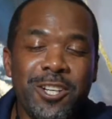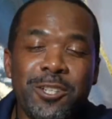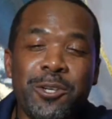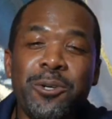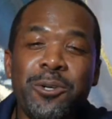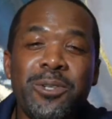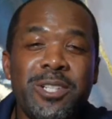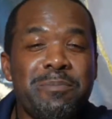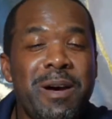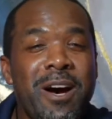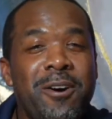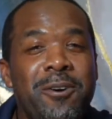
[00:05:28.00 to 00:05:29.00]
Google is
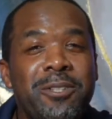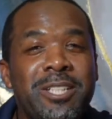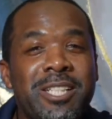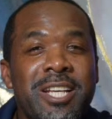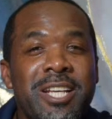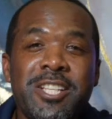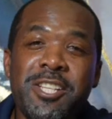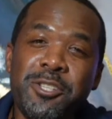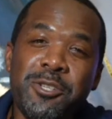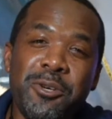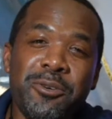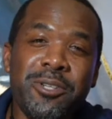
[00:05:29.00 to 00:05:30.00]
my only
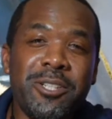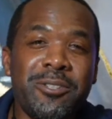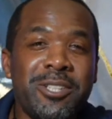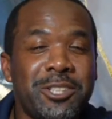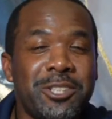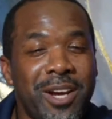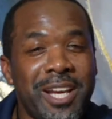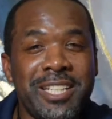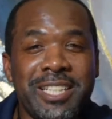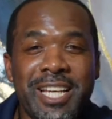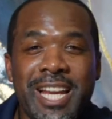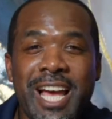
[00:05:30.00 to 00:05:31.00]
tutorial and
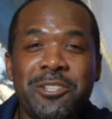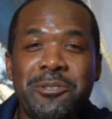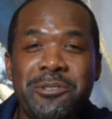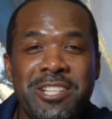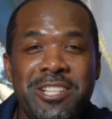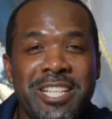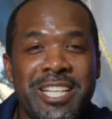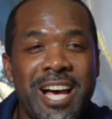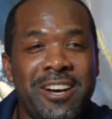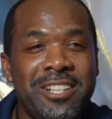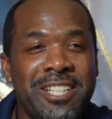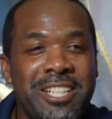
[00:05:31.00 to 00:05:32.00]
training that I usually get
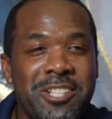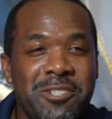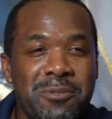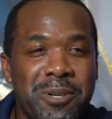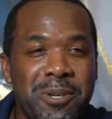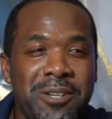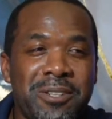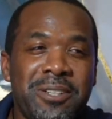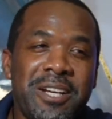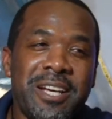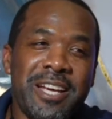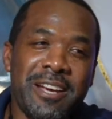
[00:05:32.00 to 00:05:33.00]
out here in this world.
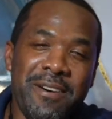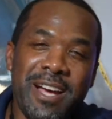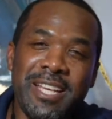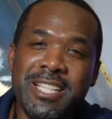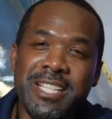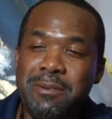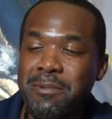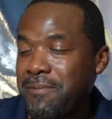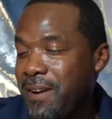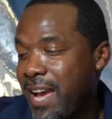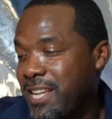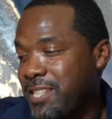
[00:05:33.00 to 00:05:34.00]
If I get some
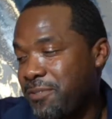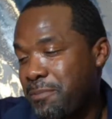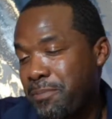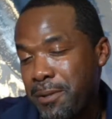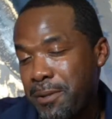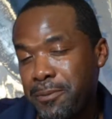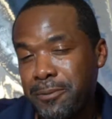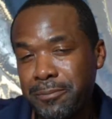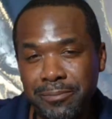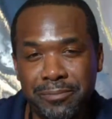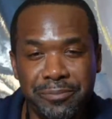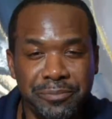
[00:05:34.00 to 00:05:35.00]
advice from people,
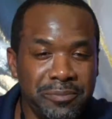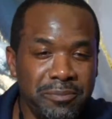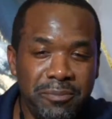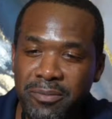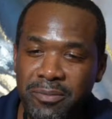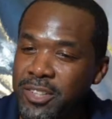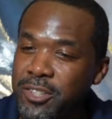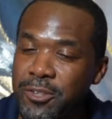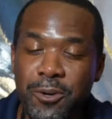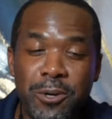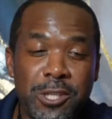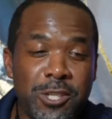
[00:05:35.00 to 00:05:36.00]
you
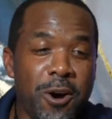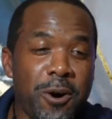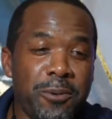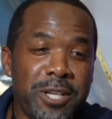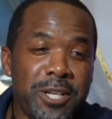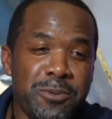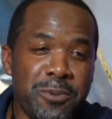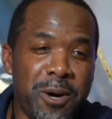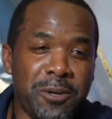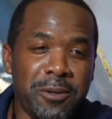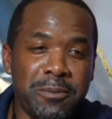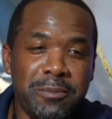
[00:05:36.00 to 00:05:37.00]
know, it's always
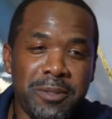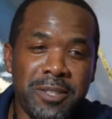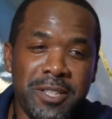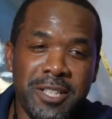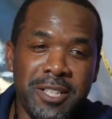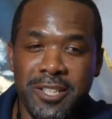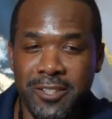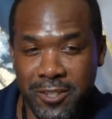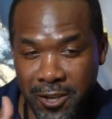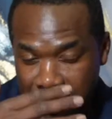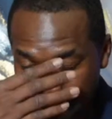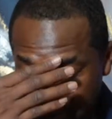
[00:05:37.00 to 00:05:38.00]
welcome. You
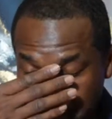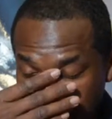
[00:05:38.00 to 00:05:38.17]
know,